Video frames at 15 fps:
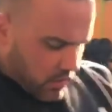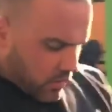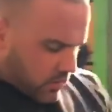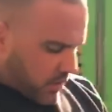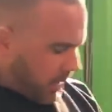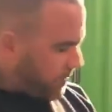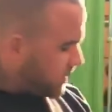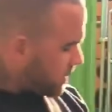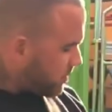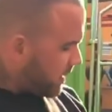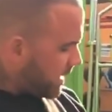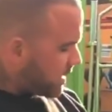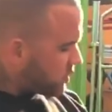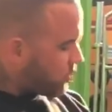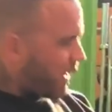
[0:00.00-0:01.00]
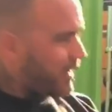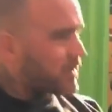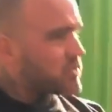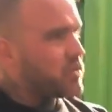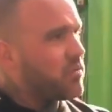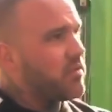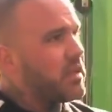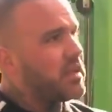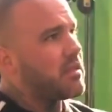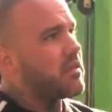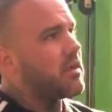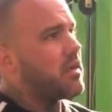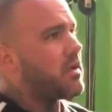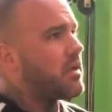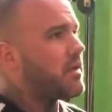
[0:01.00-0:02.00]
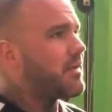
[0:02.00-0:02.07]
which happens to be this weight. It's not really the,